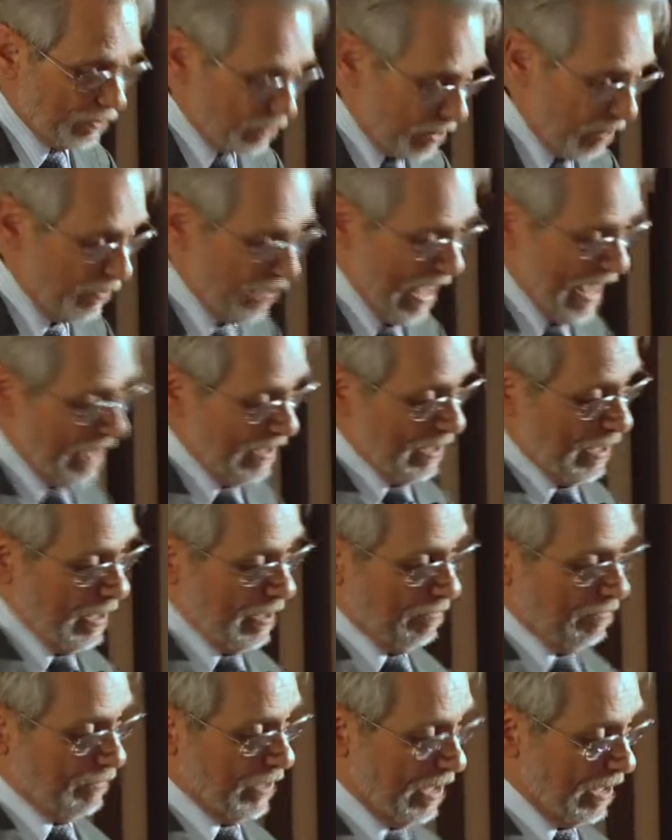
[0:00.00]
So
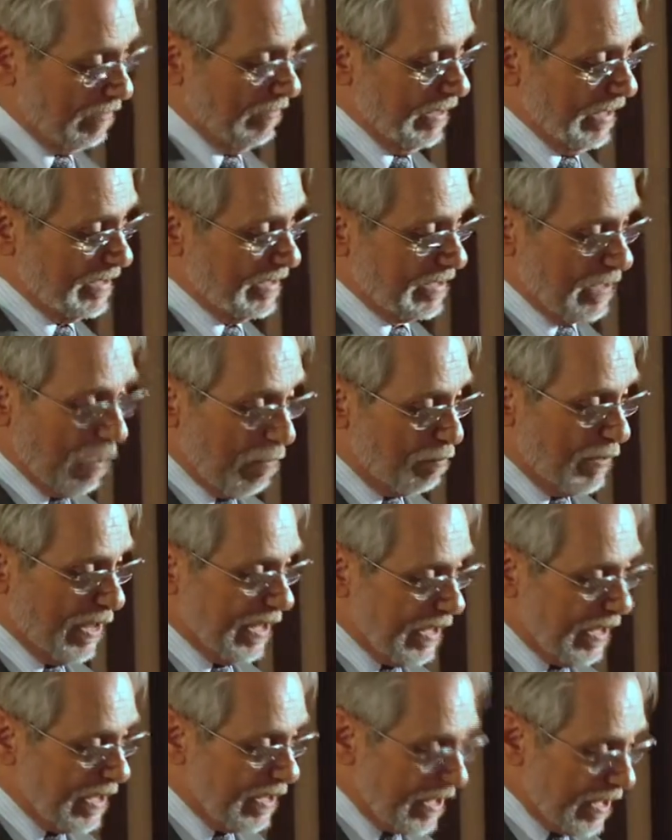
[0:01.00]
then, there is
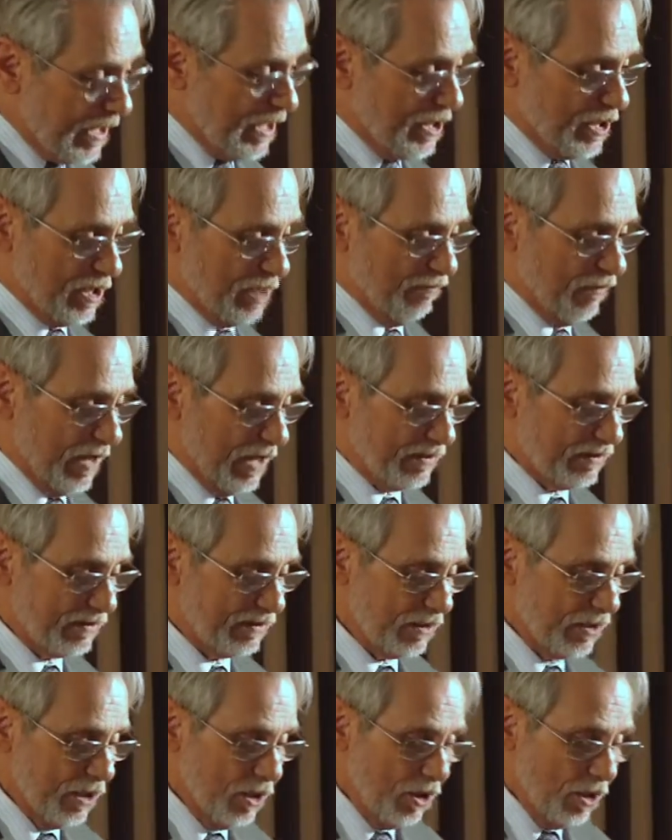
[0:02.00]
something in each of
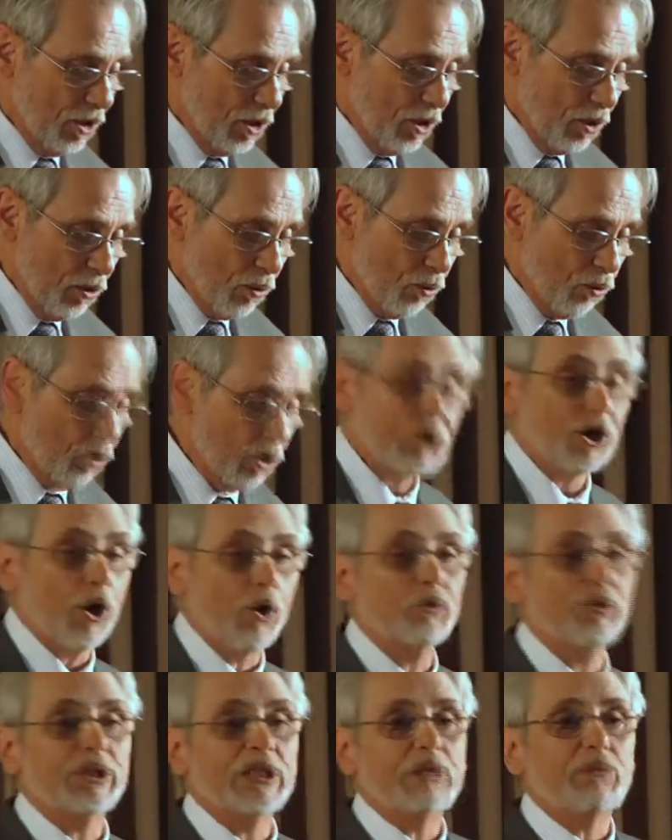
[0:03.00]
us
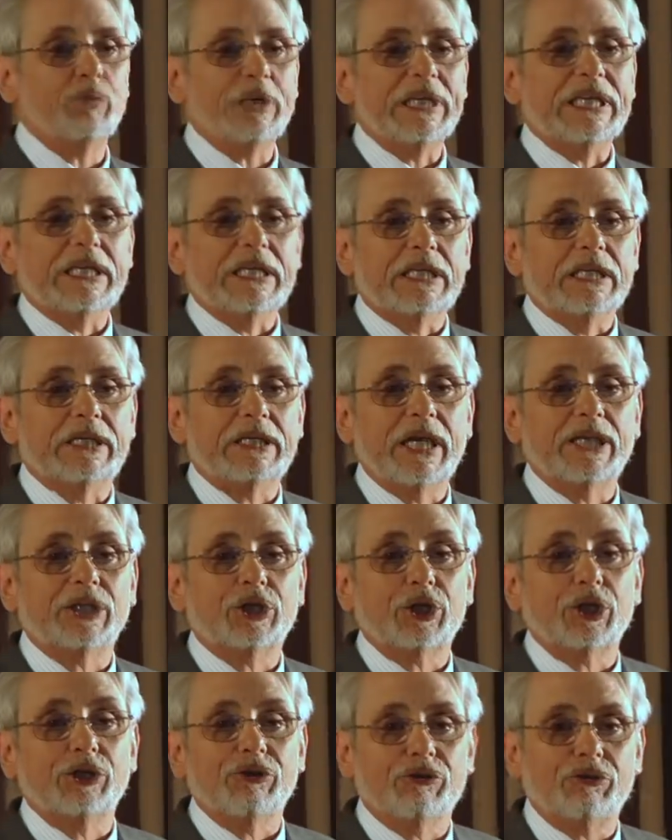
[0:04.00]
which only we
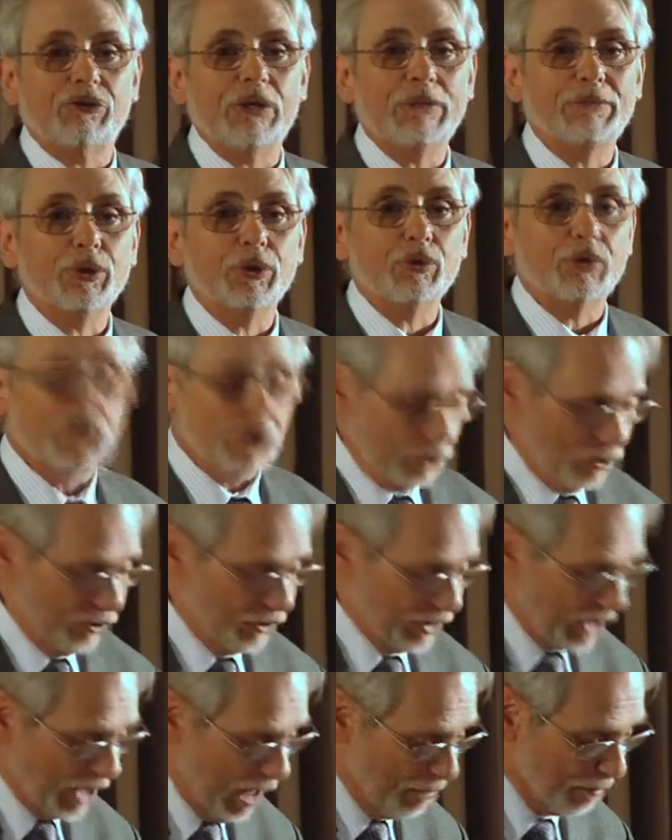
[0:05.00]
can contribute
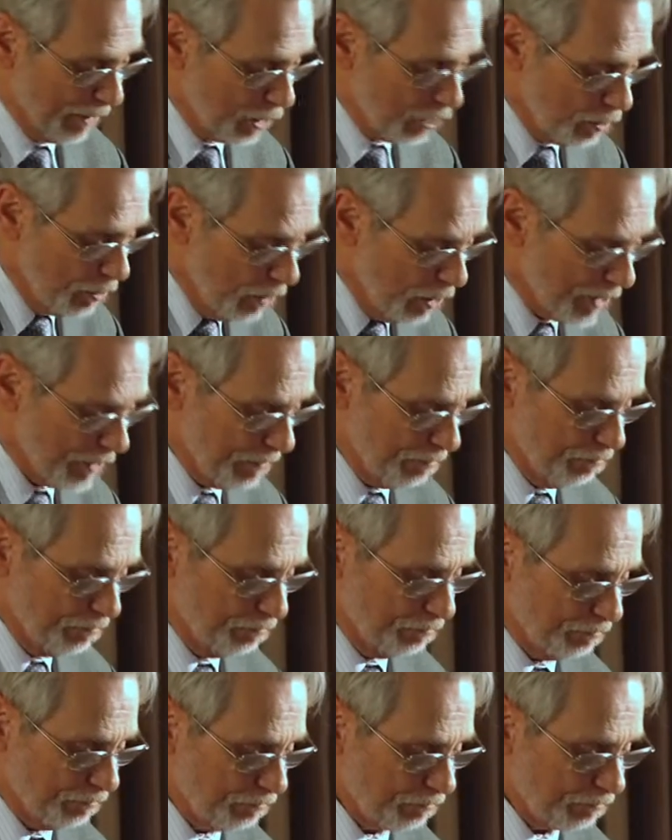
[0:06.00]
to the common good.
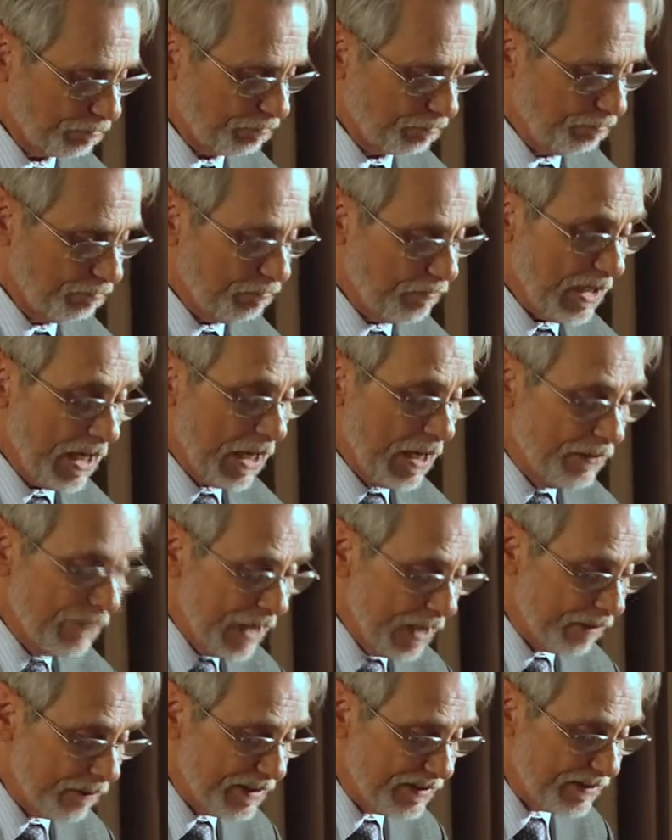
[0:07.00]

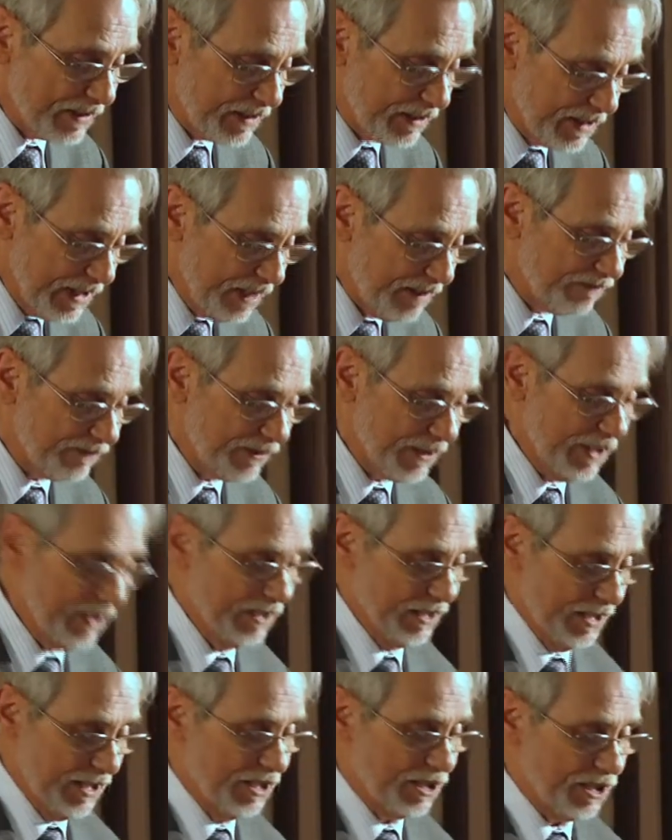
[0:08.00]
There is a gift
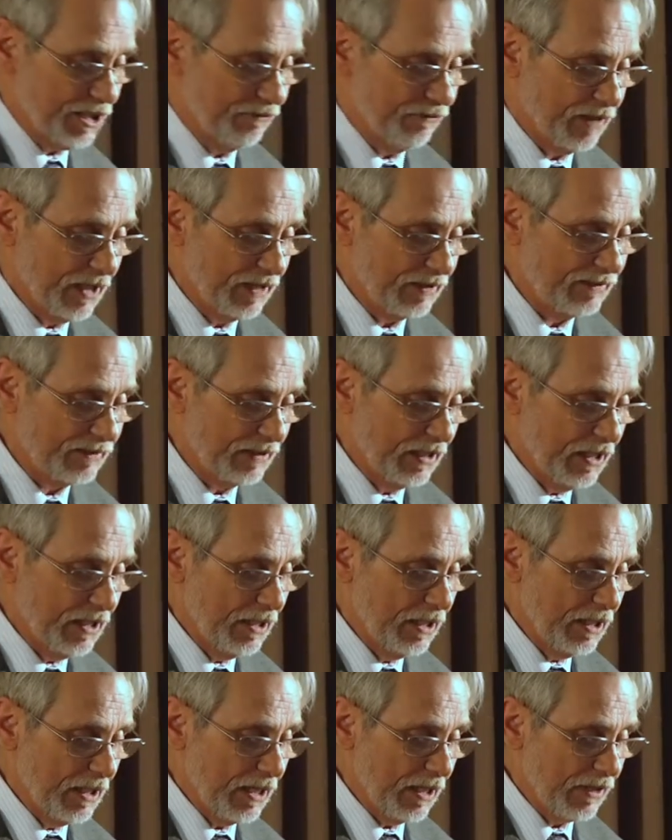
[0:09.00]
in each of us
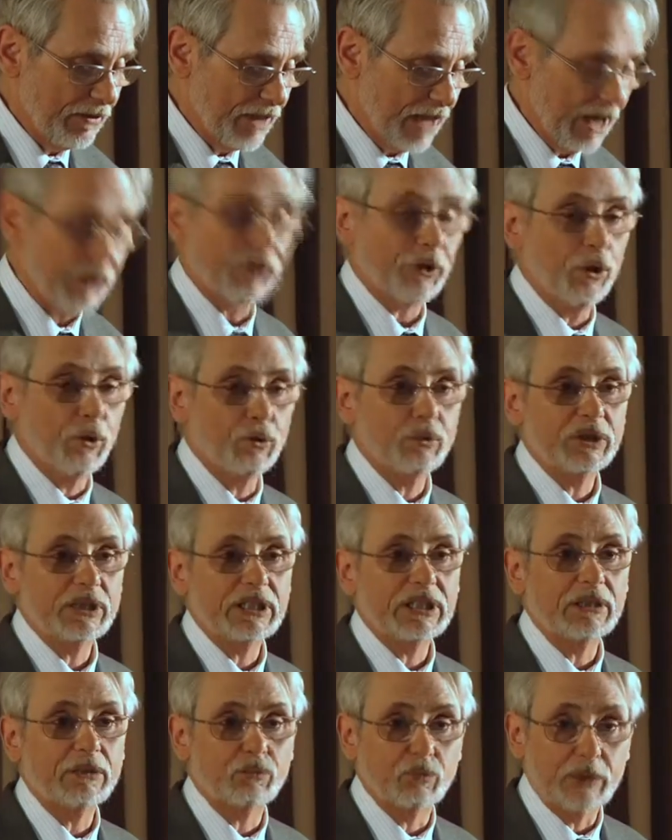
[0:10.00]
that
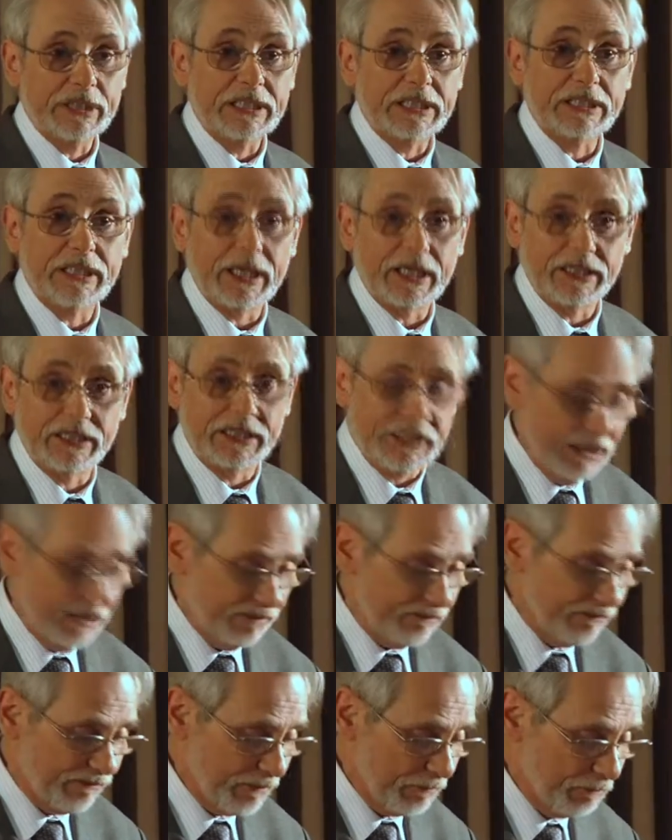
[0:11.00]
only we can
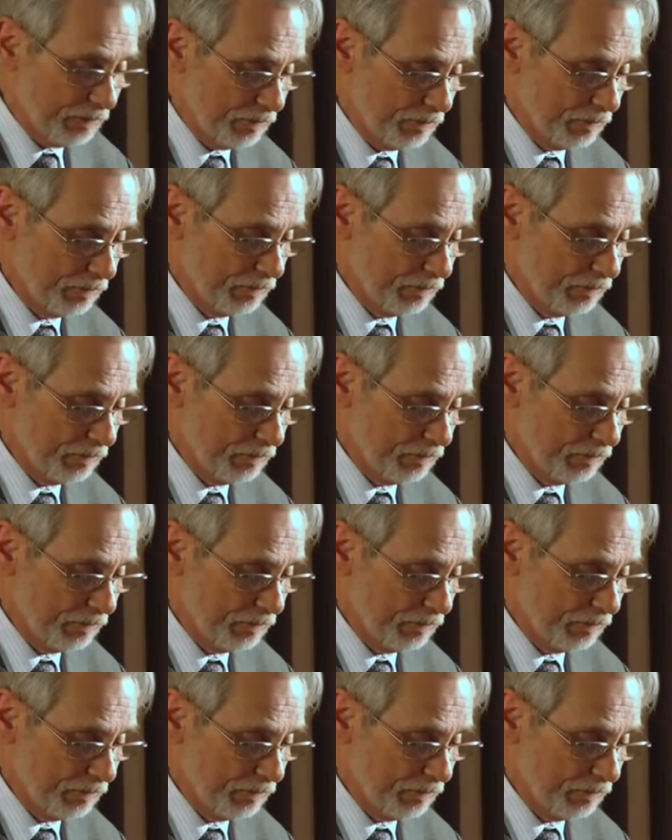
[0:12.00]
give